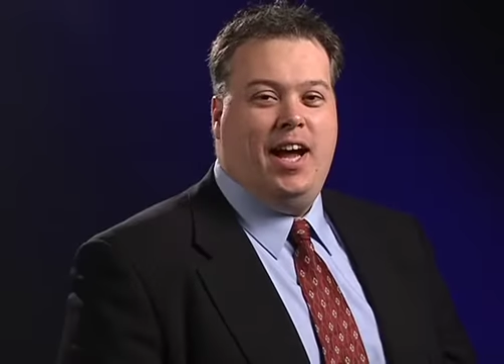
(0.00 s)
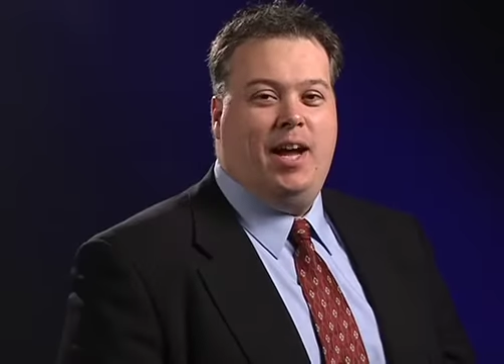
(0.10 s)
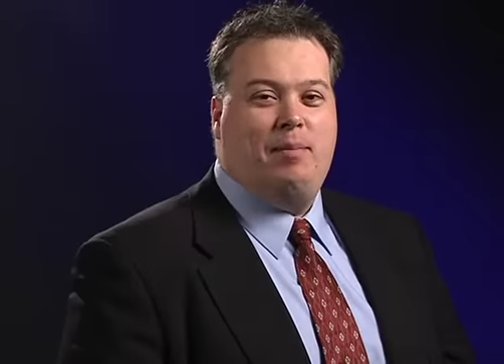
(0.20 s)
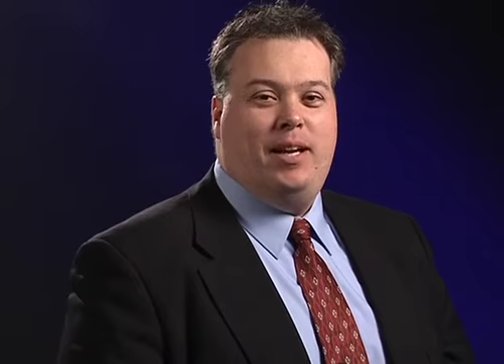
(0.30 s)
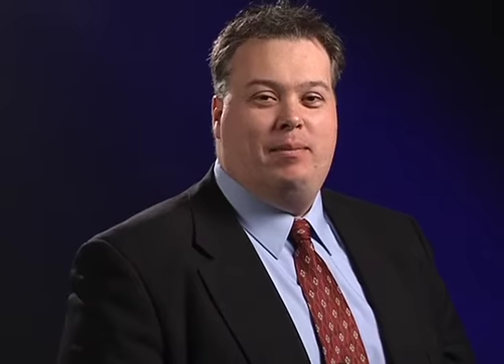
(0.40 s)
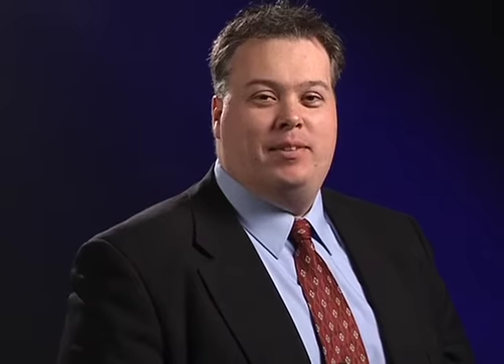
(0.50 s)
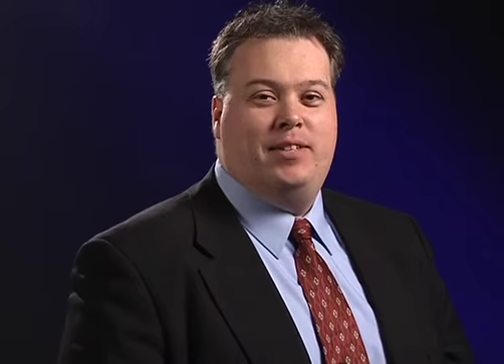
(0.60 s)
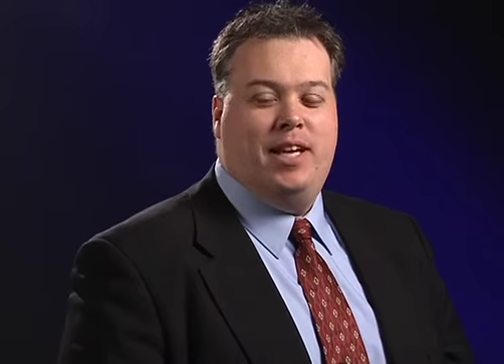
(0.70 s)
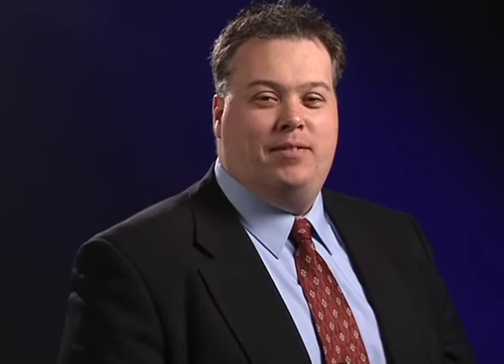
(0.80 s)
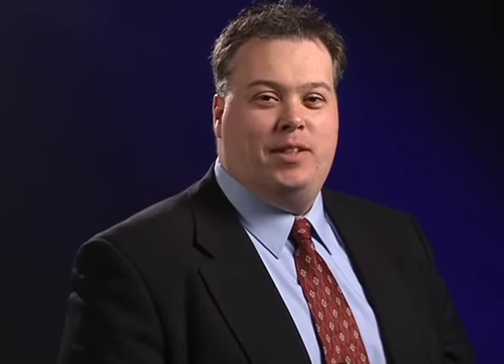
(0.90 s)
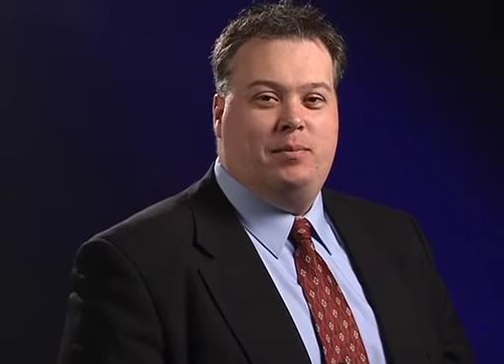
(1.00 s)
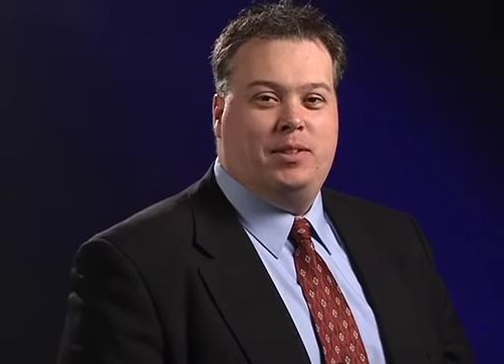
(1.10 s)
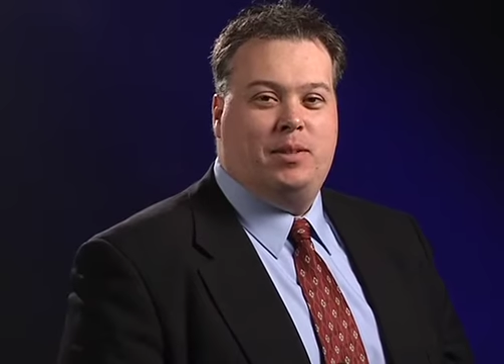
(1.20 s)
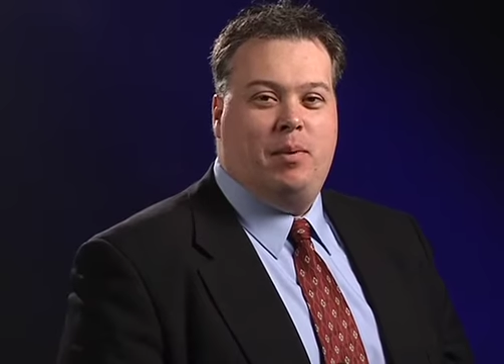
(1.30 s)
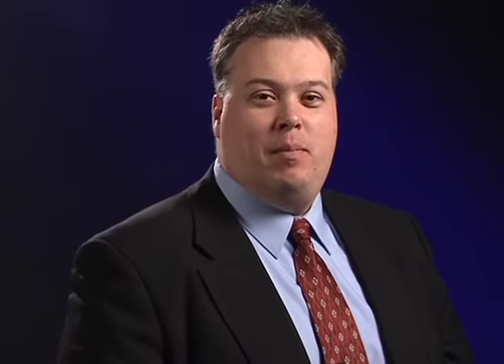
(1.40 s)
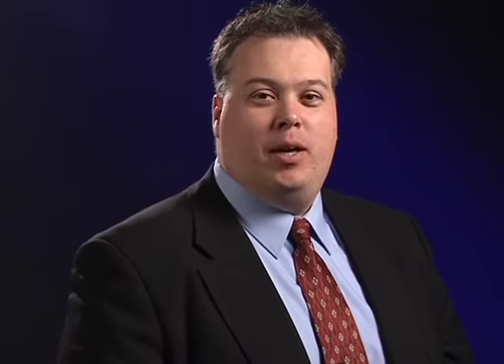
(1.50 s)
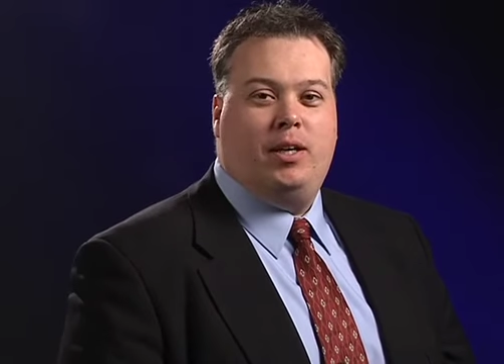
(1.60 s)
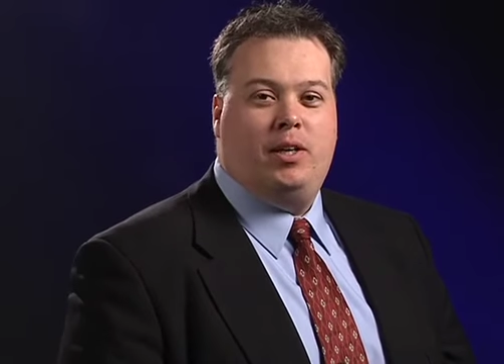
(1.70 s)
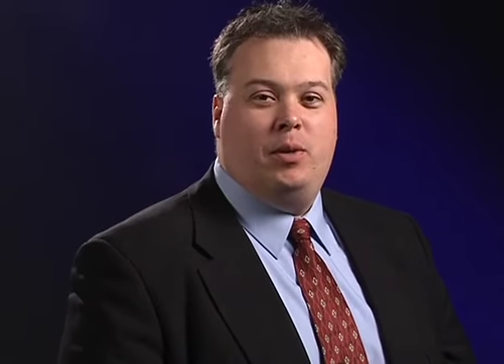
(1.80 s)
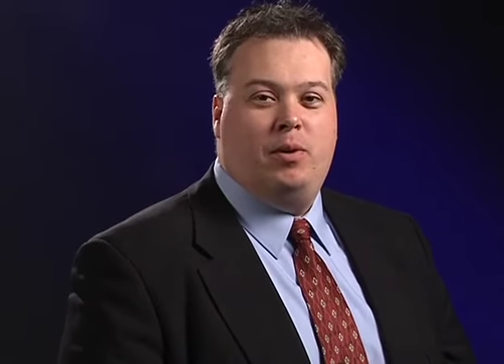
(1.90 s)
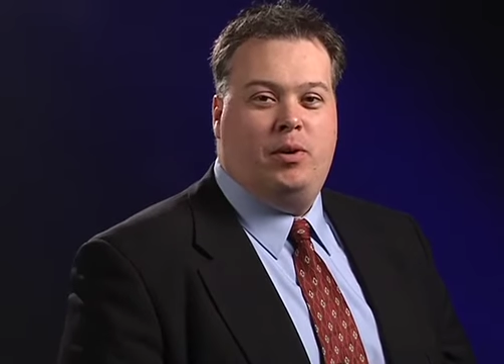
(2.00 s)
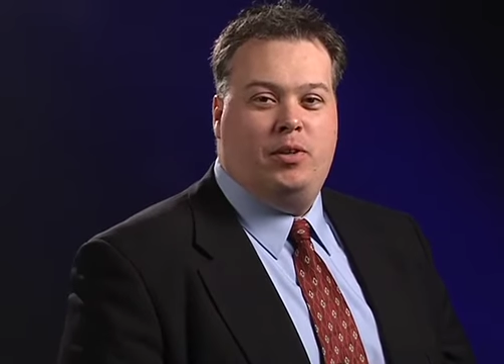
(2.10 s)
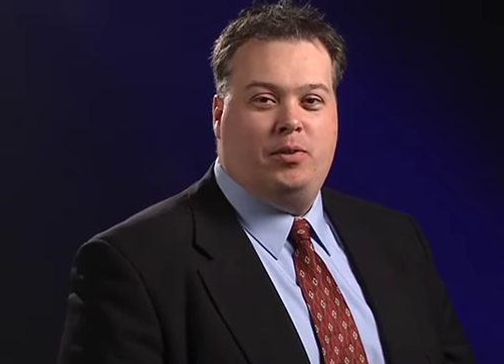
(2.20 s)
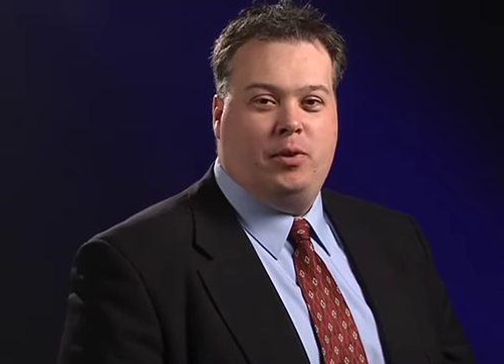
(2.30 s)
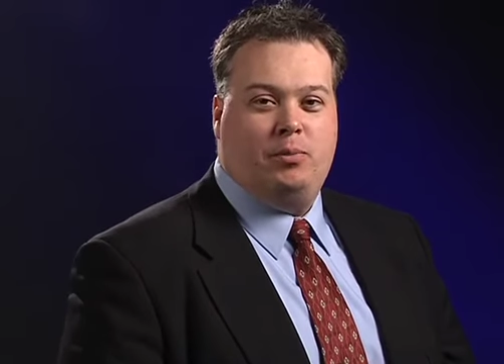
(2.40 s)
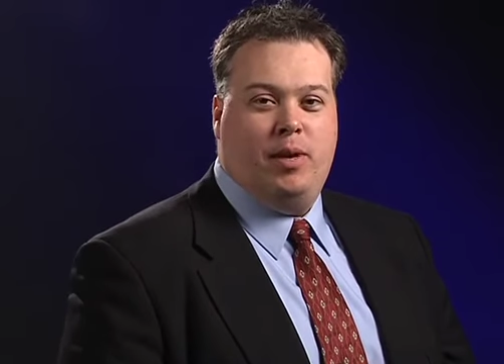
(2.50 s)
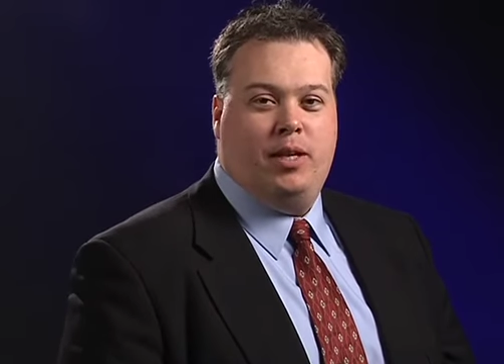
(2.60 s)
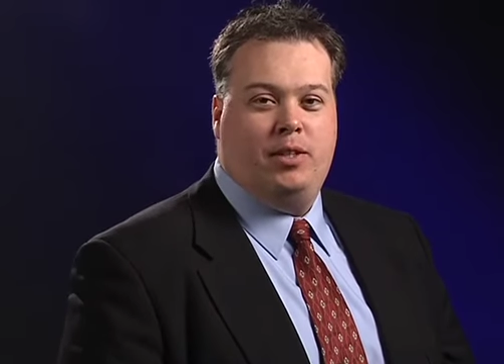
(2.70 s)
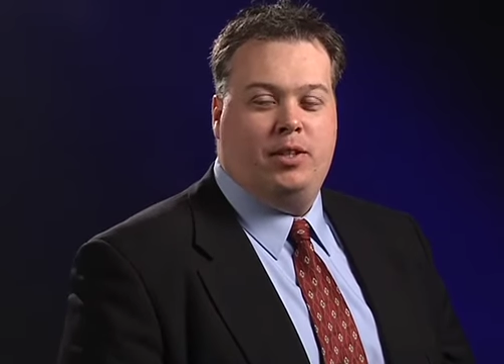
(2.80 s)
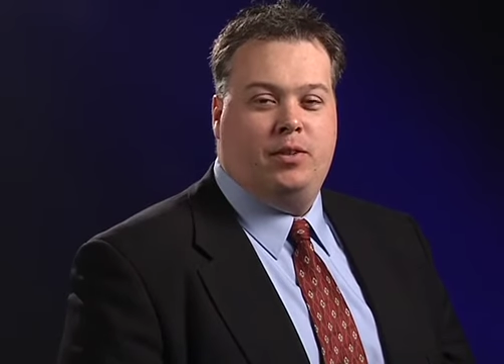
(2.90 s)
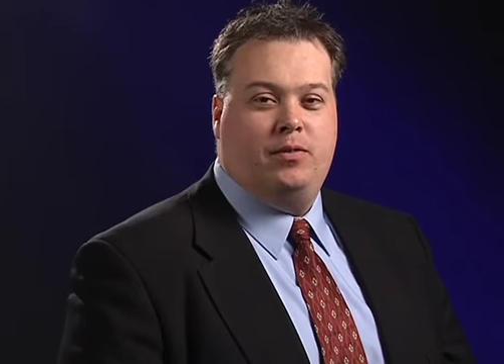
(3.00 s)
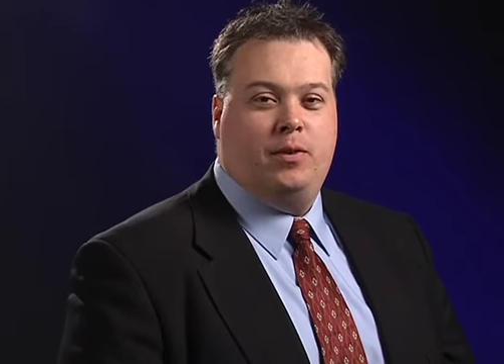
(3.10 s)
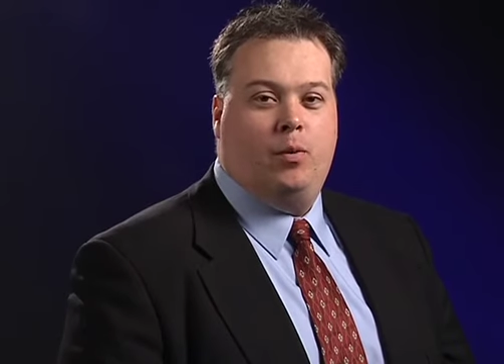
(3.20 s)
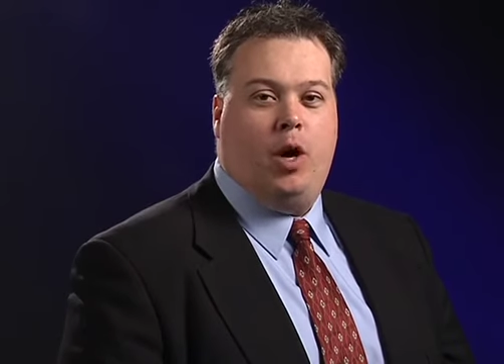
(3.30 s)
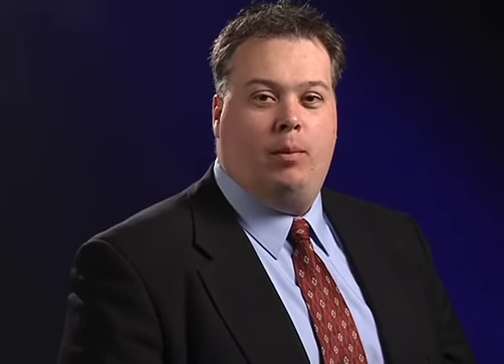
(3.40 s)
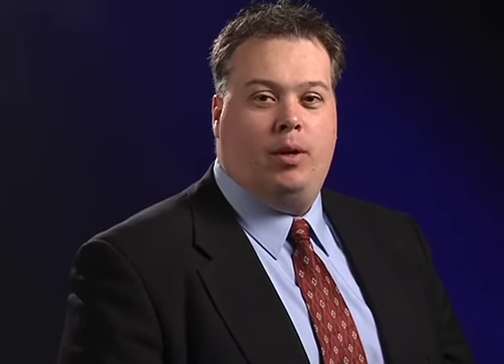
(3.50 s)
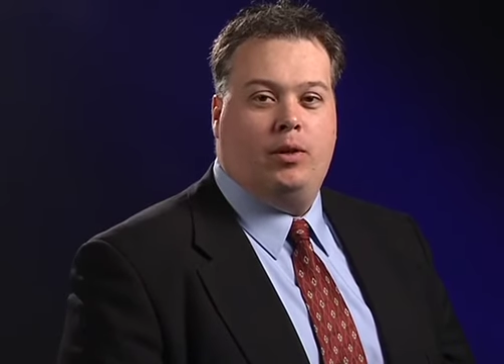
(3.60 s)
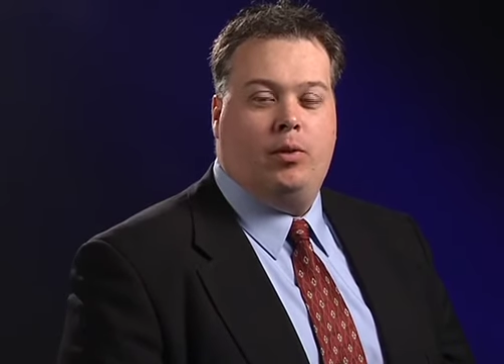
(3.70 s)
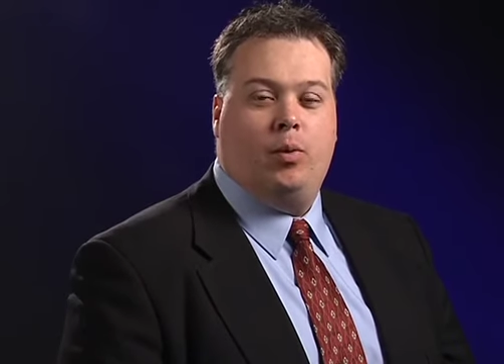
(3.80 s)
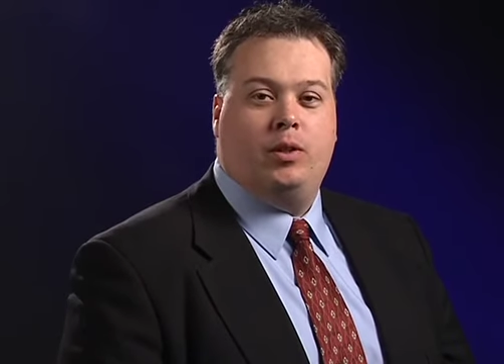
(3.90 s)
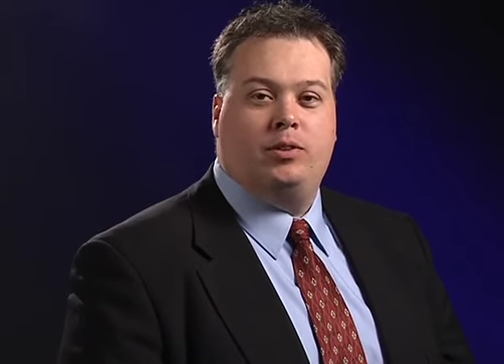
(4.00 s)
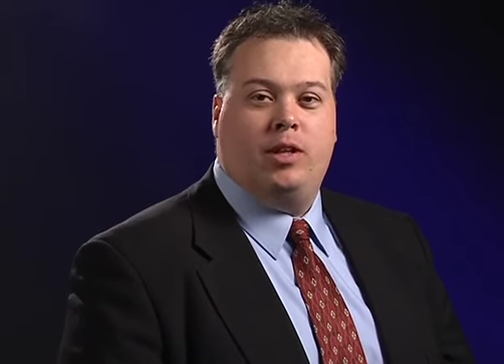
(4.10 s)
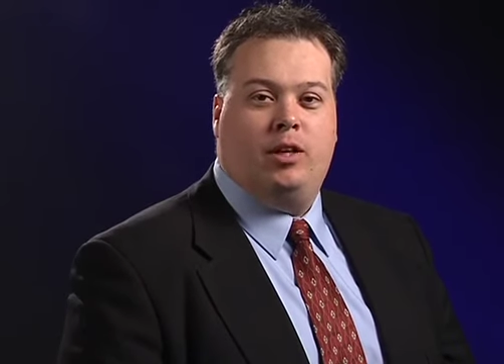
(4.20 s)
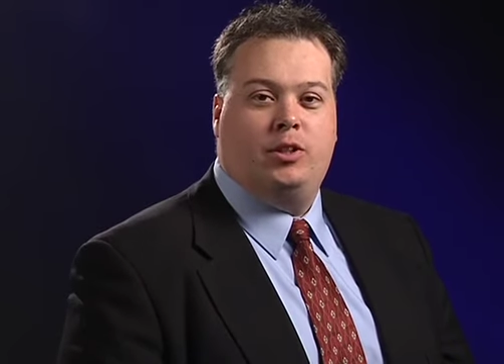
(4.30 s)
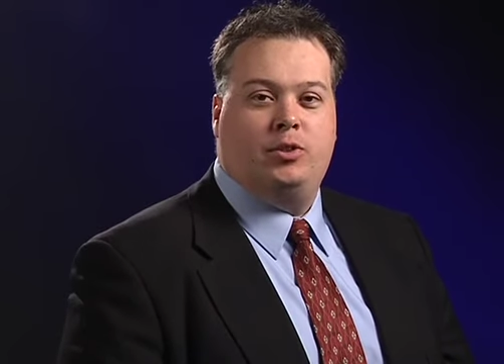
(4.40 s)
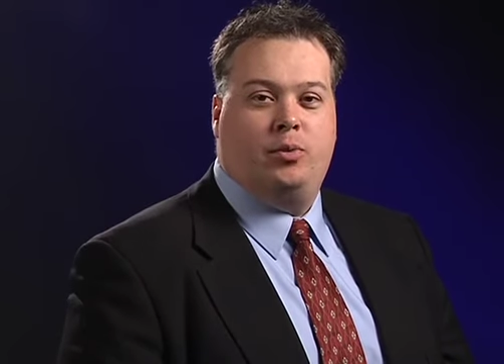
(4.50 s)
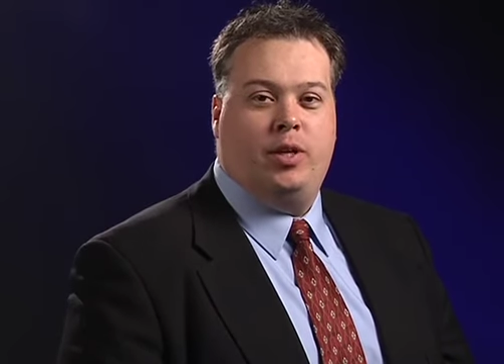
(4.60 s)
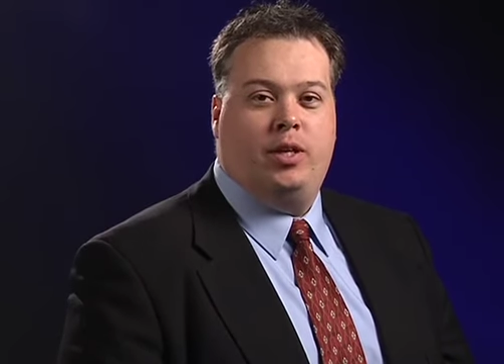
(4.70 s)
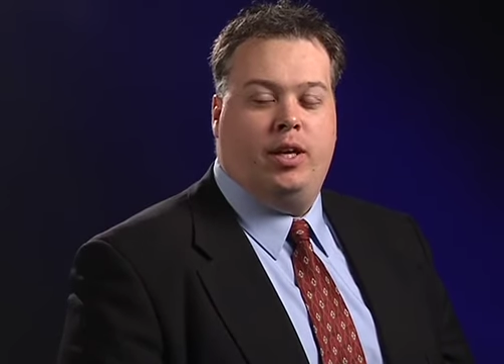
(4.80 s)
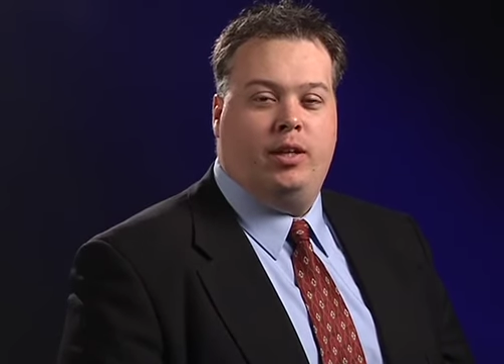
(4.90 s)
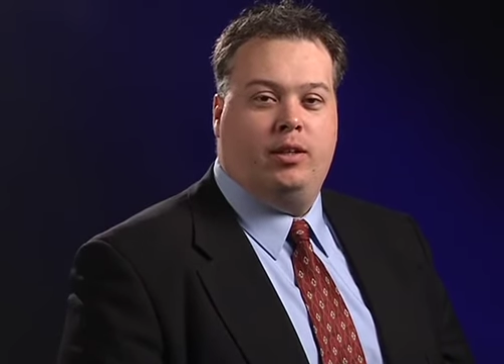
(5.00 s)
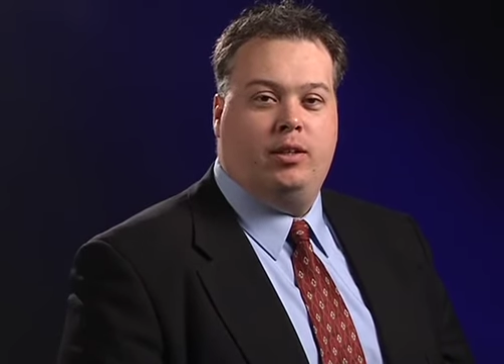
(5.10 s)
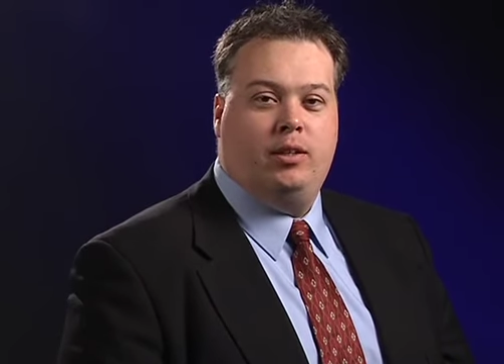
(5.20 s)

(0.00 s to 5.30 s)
Hi, my name is Dave Loomis. I'm a Market Human Resource Manager for Walmart, the world's largest retailer.